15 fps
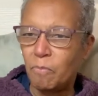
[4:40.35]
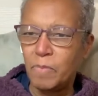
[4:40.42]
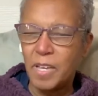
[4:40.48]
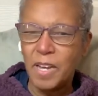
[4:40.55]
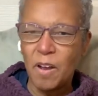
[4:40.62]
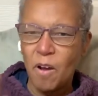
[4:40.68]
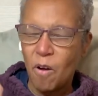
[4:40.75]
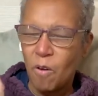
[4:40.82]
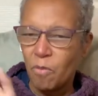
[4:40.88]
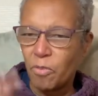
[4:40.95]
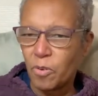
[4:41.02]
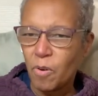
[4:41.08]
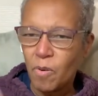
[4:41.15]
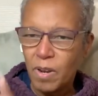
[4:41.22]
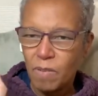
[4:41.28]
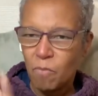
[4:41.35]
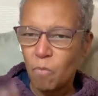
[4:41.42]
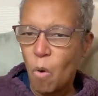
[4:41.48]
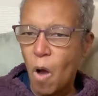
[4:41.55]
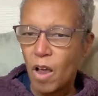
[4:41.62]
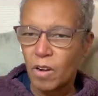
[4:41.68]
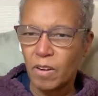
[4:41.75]
you know, throw it in
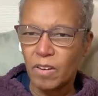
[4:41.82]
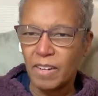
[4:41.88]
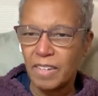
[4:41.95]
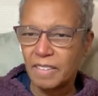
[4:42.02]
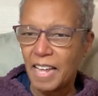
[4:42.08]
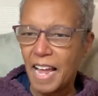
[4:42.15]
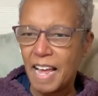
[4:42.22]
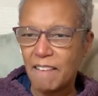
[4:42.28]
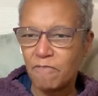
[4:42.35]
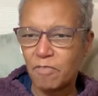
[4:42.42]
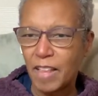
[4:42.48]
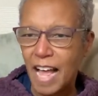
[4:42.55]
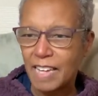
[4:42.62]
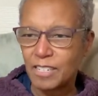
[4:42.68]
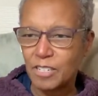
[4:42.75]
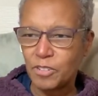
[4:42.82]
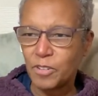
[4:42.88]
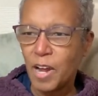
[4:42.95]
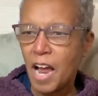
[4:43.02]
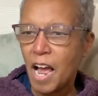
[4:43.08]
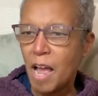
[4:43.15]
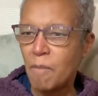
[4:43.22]
water and lay it flat to
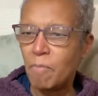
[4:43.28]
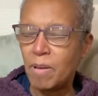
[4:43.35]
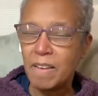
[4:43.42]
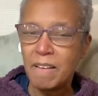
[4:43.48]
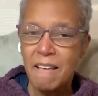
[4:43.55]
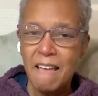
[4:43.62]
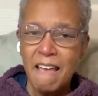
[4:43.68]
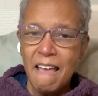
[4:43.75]
dry, but